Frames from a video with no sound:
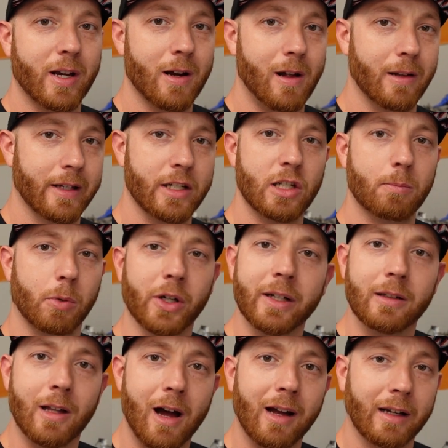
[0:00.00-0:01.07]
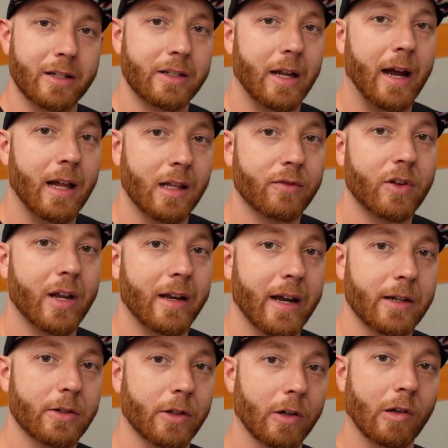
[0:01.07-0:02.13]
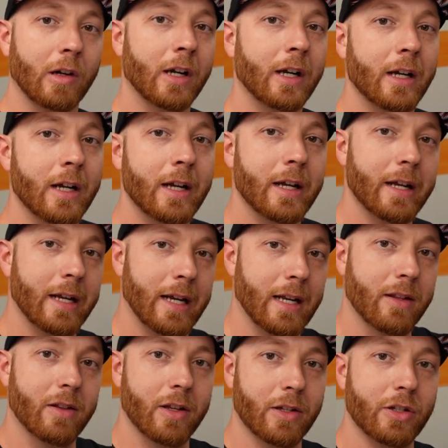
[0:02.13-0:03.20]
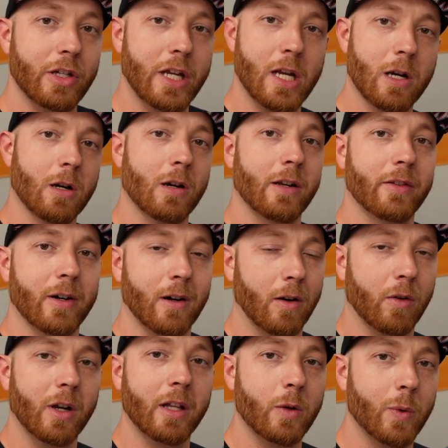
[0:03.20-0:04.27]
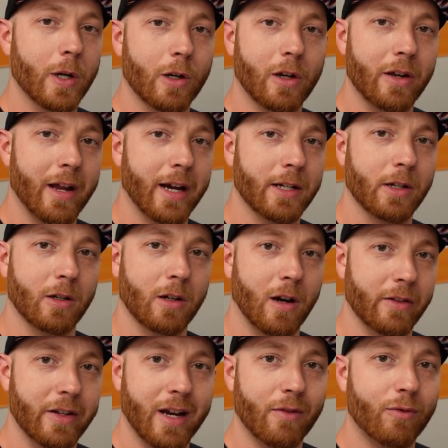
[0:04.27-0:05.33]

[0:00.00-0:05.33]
call it a spring lock style of connector in this year. And they're a really weird connector on the